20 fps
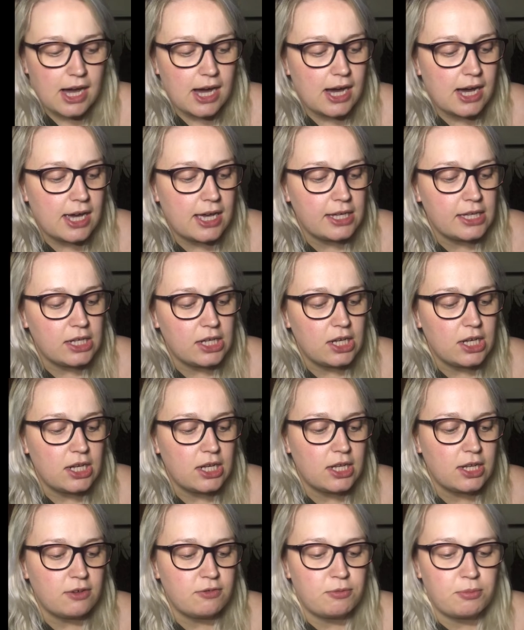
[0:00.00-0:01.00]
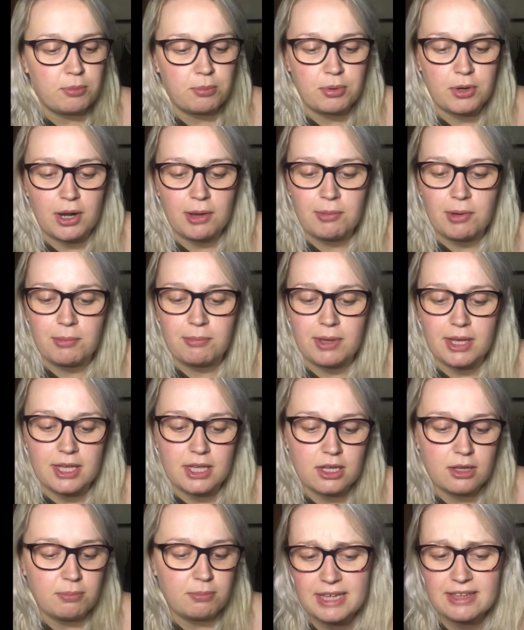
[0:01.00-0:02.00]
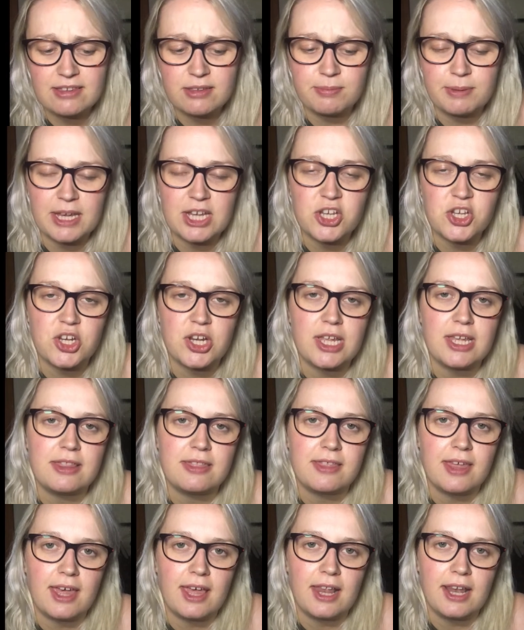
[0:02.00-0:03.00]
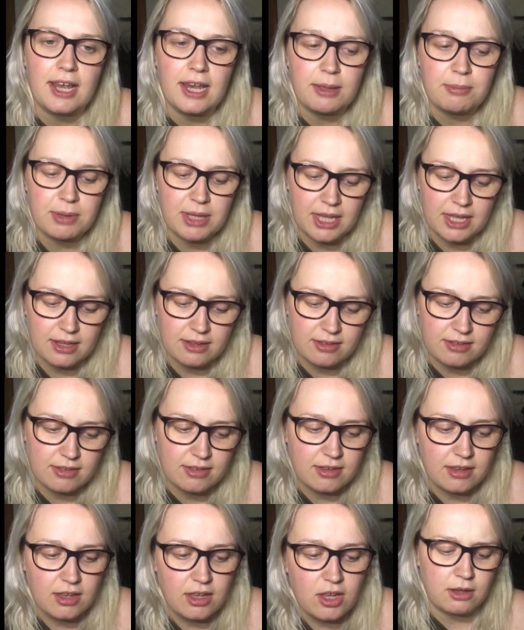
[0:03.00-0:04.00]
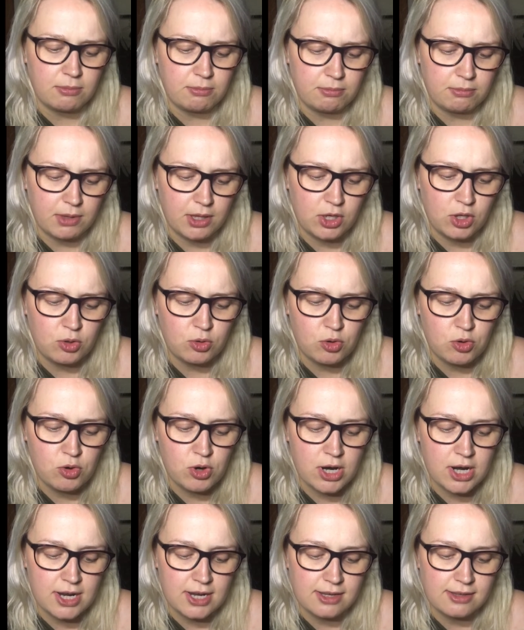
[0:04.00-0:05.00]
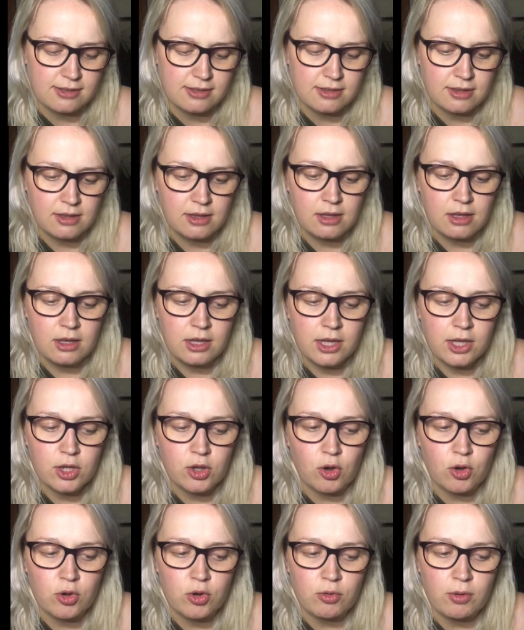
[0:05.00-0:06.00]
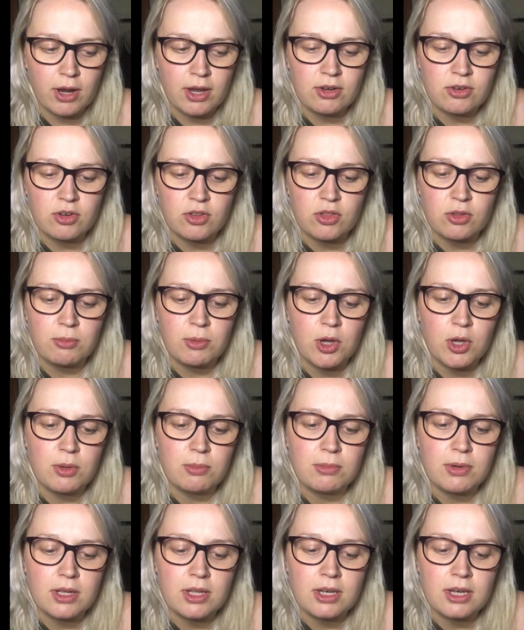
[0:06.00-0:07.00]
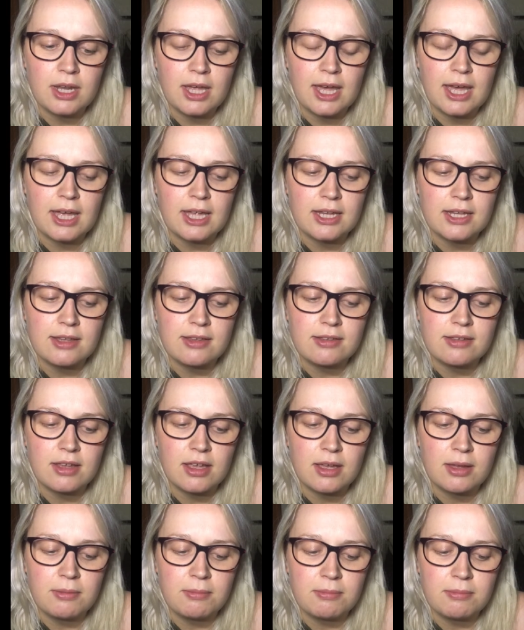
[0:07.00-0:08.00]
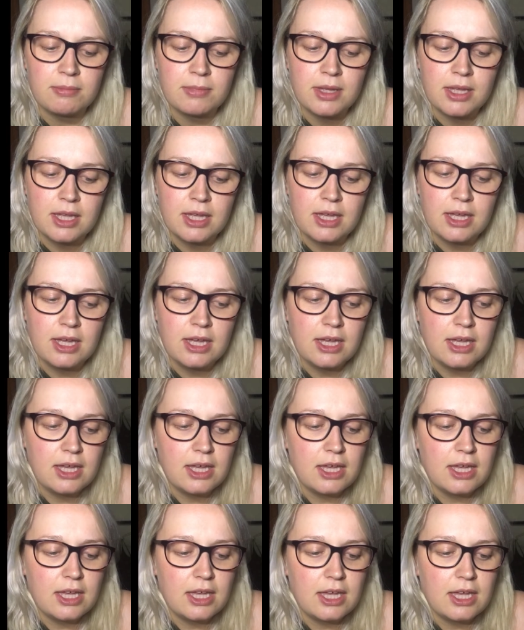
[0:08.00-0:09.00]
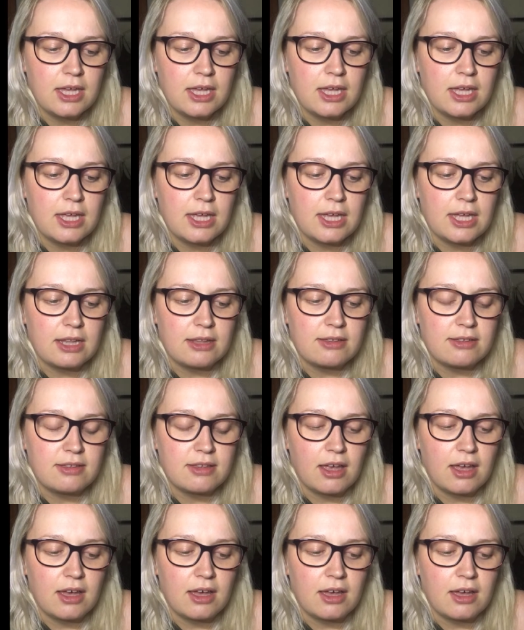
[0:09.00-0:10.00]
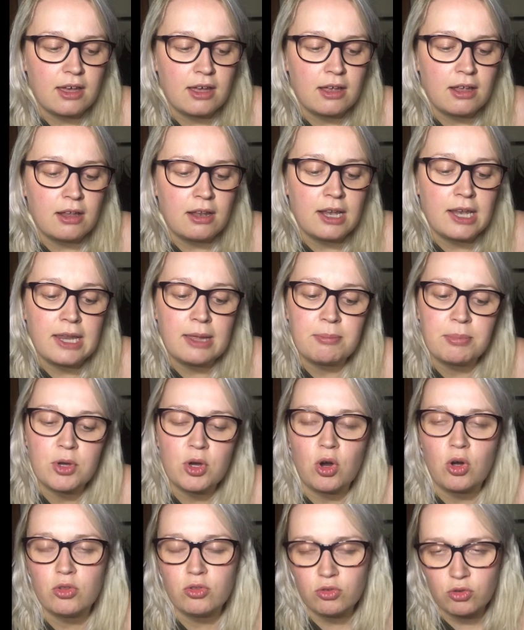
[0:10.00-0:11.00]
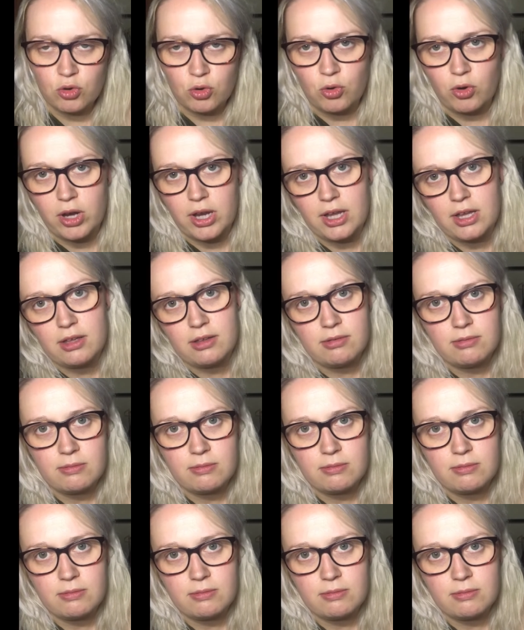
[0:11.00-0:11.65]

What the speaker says: I love Primark makeup, especially their lip kits. A new craze going around at the moment, and it's lip contouring.